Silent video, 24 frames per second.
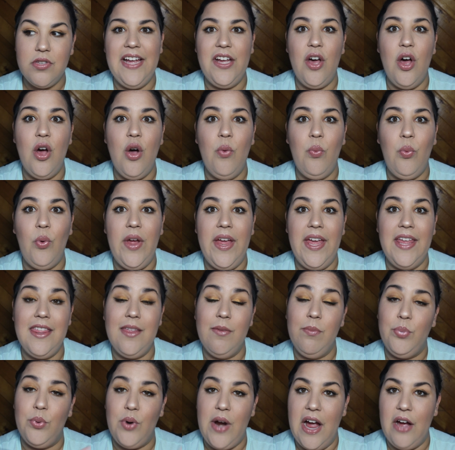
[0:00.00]
I go
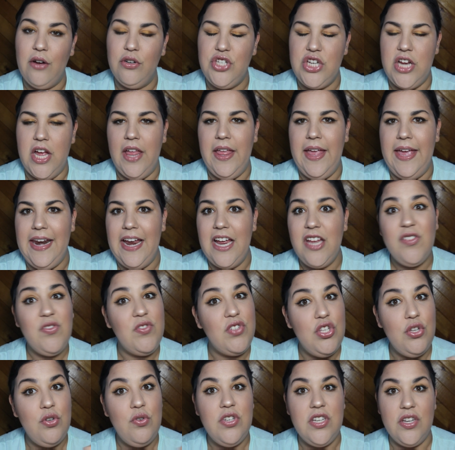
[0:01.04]
with brow gel, and I have
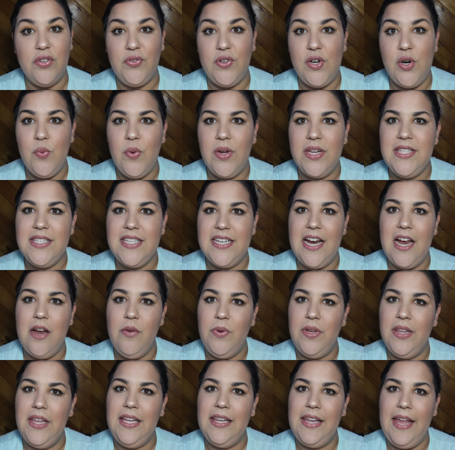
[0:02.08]
two different ones that I
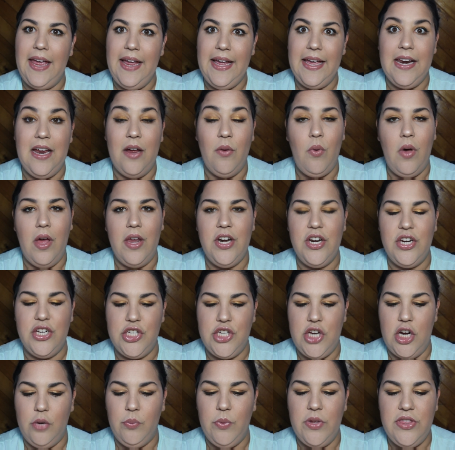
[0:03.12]
really like and I wanted to
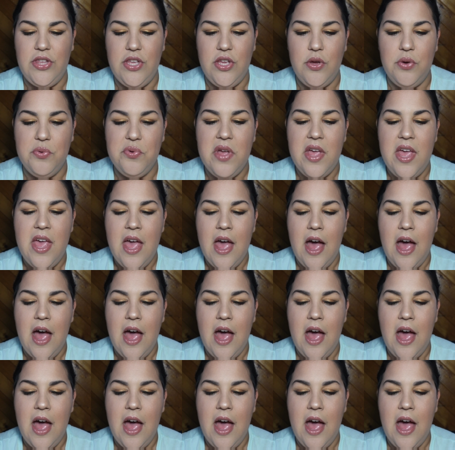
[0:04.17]
share with you.